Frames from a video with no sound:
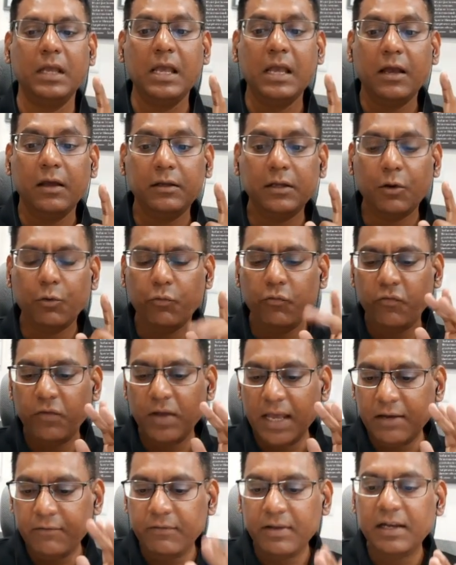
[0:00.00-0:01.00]
Now,
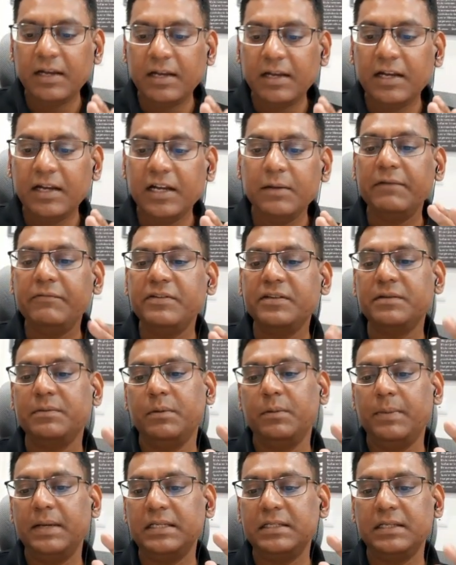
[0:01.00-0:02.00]
when will it be
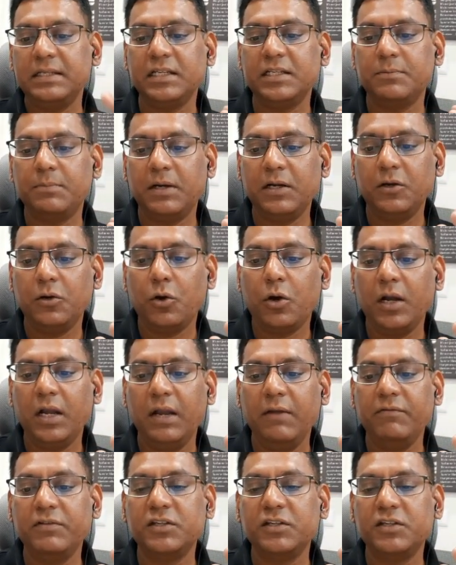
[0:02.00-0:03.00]
divisible by 6 but not
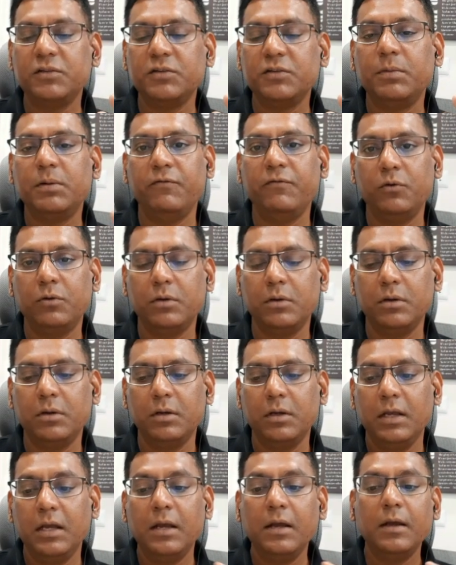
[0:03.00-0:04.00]
divisible by
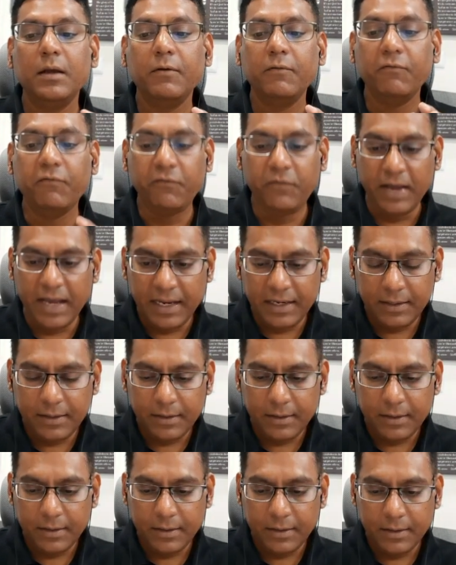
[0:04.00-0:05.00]
4? When
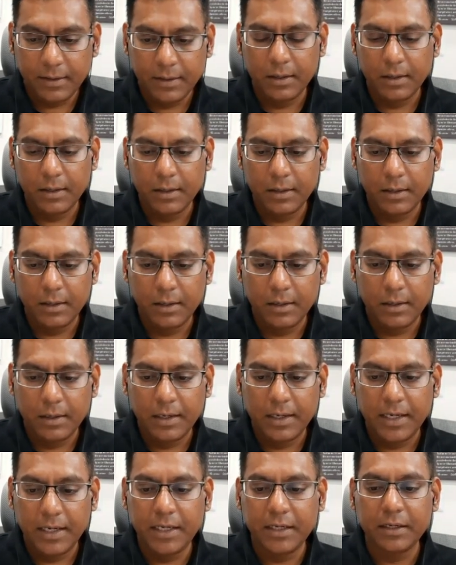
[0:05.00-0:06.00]

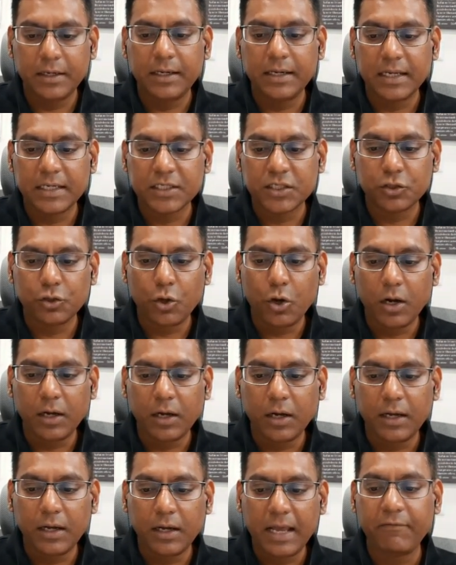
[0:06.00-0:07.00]
it does not
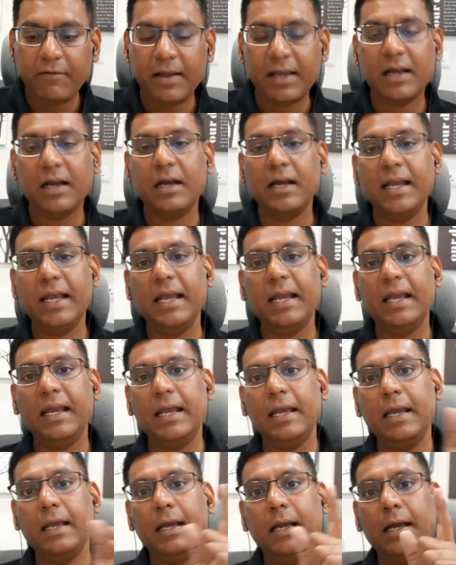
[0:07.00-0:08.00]
have
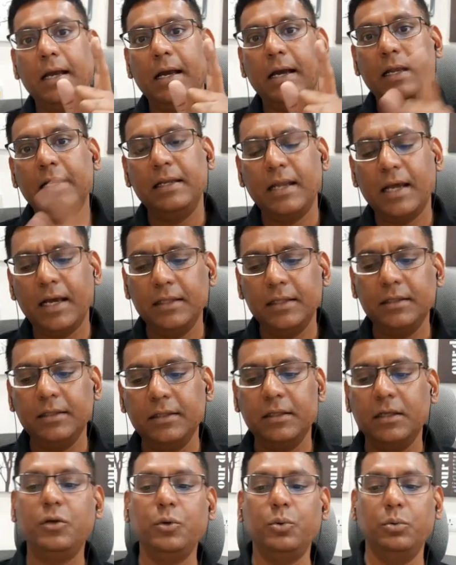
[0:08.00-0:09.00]

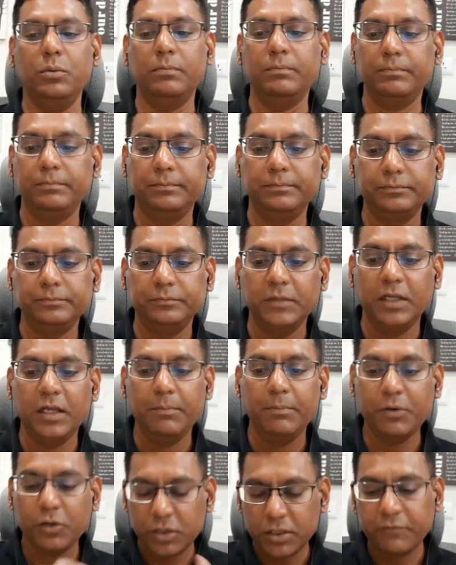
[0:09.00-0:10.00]
another 2.
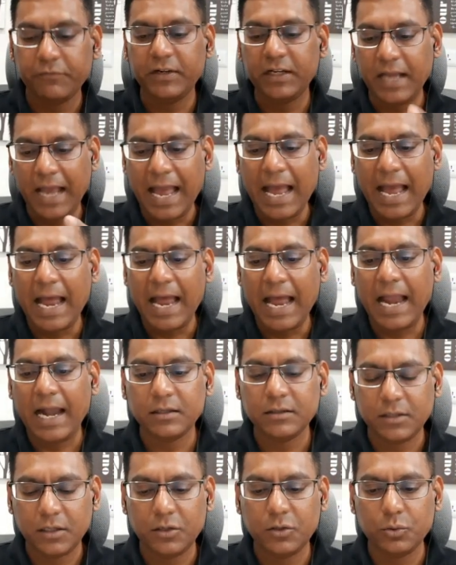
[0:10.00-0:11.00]
Because if it had
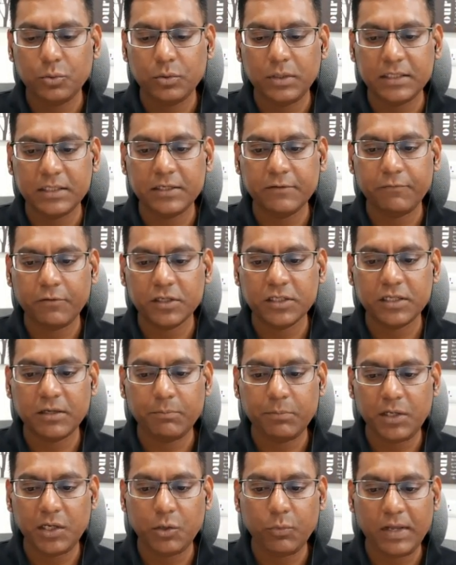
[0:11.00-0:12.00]
another 2, let's say for
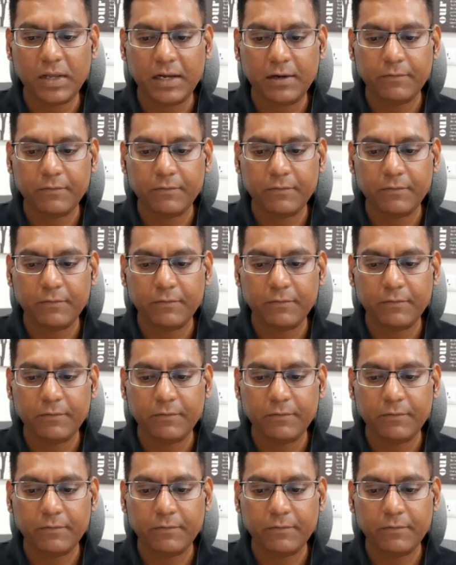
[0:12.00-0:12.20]
example 12,